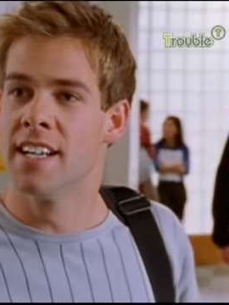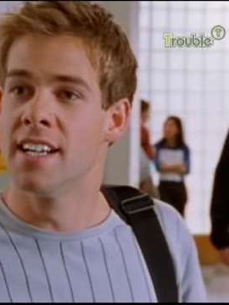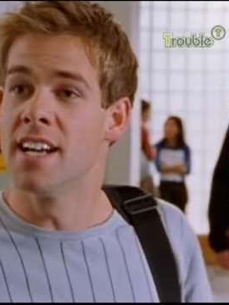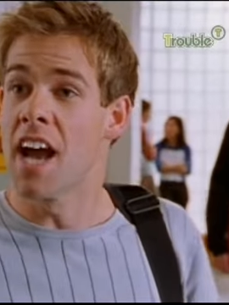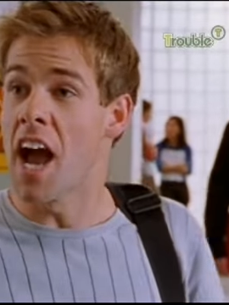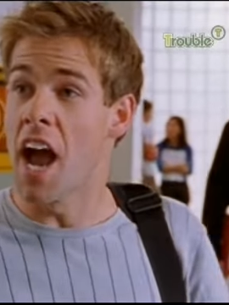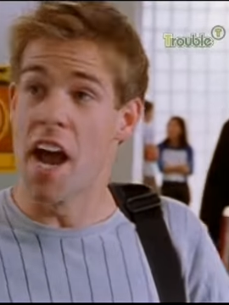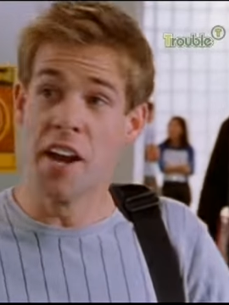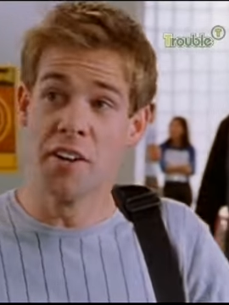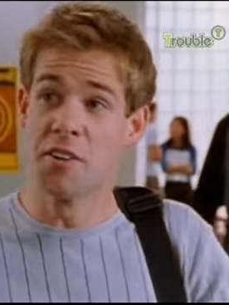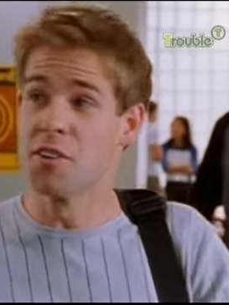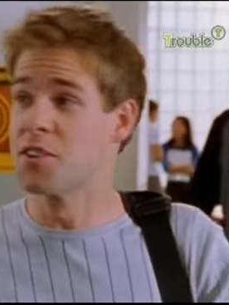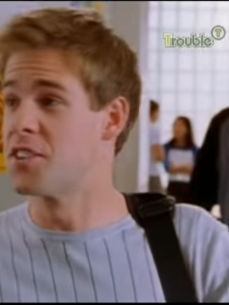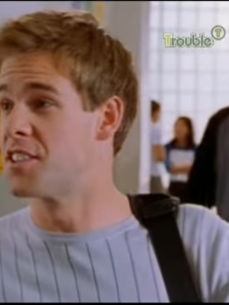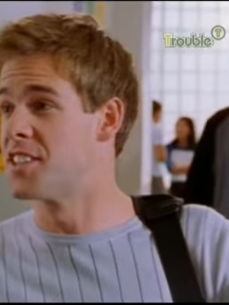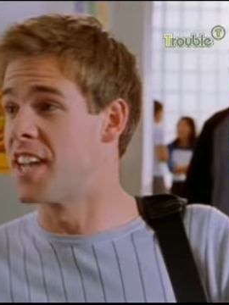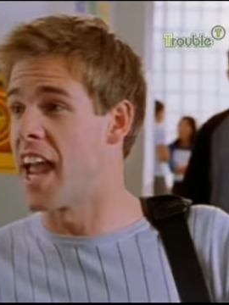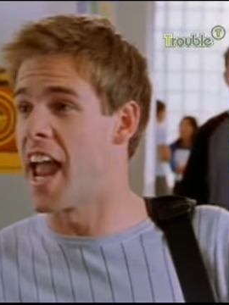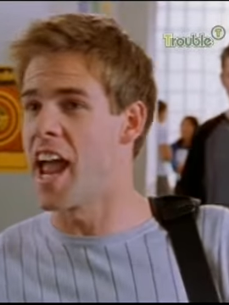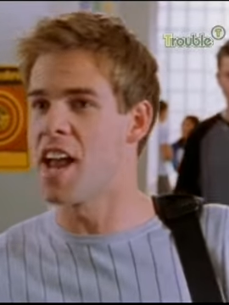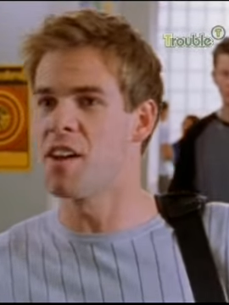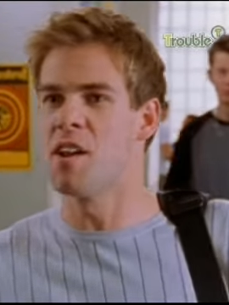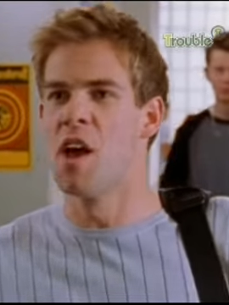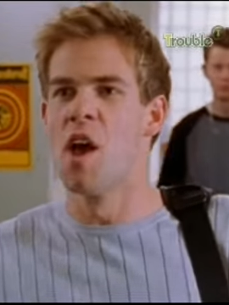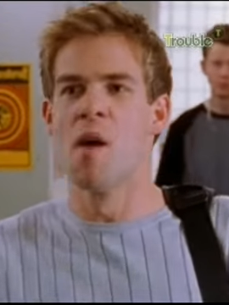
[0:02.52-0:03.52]
I
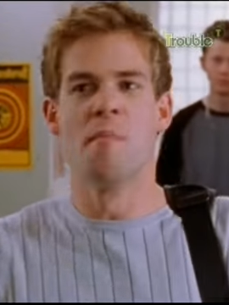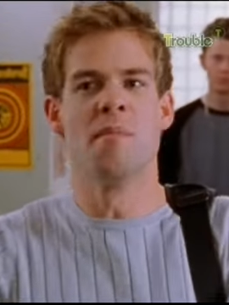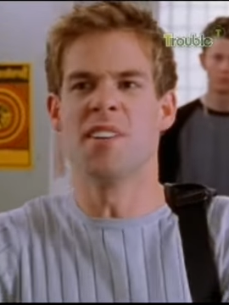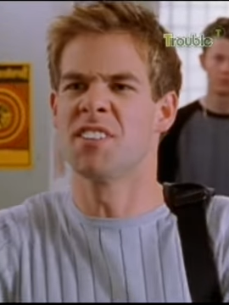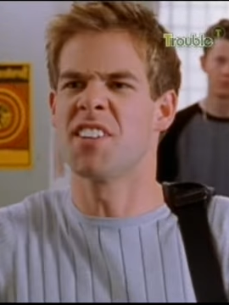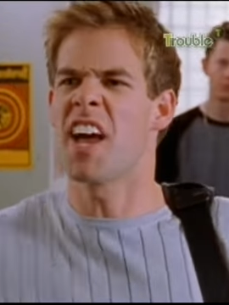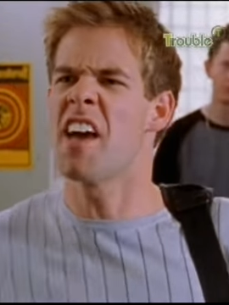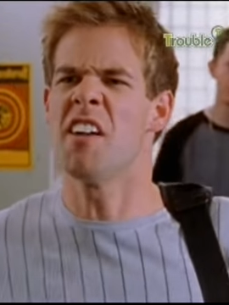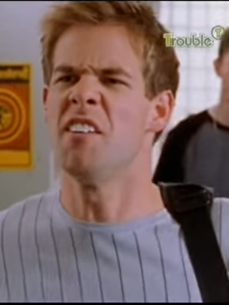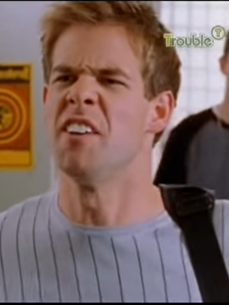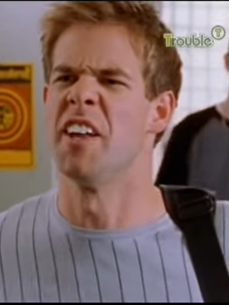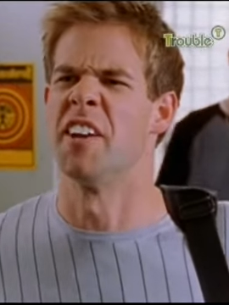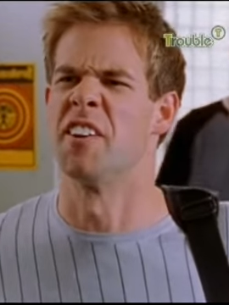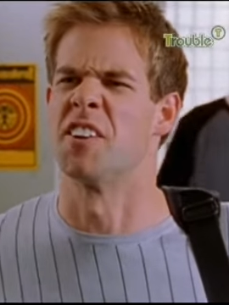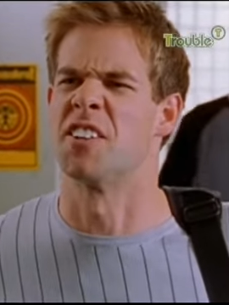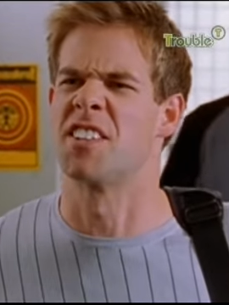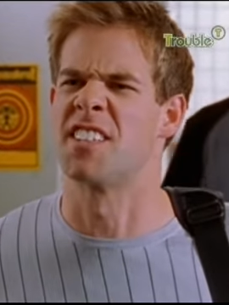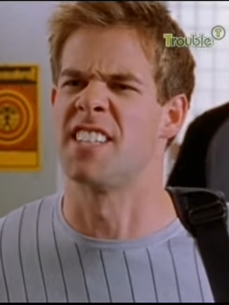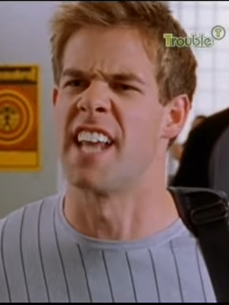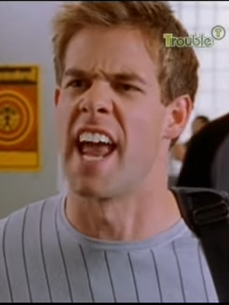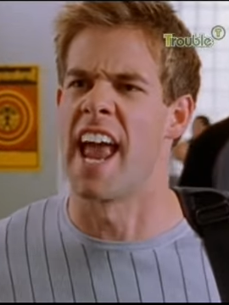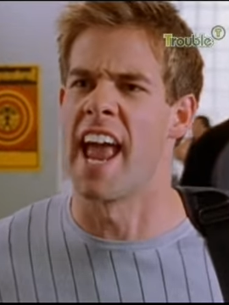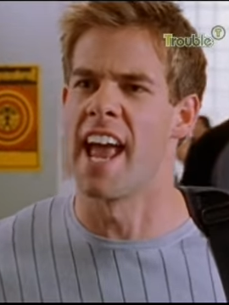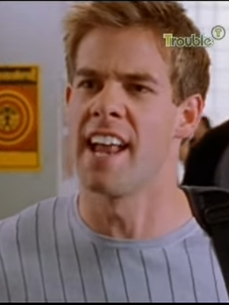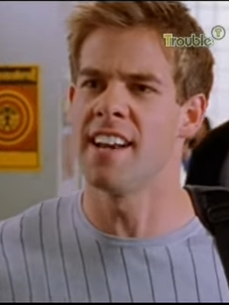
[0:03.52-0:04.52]
understand means I don't
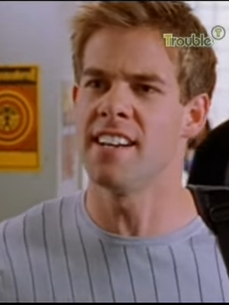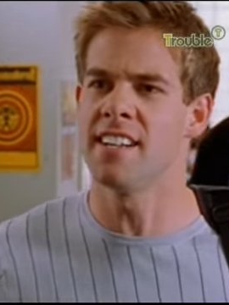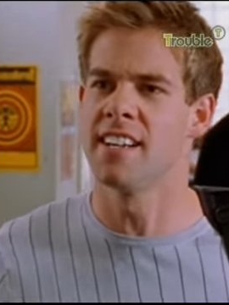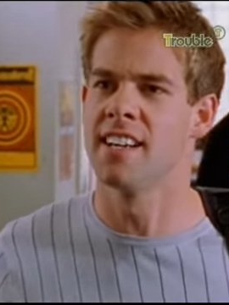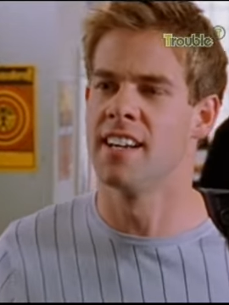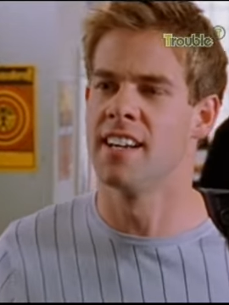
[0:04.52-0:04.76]
understand.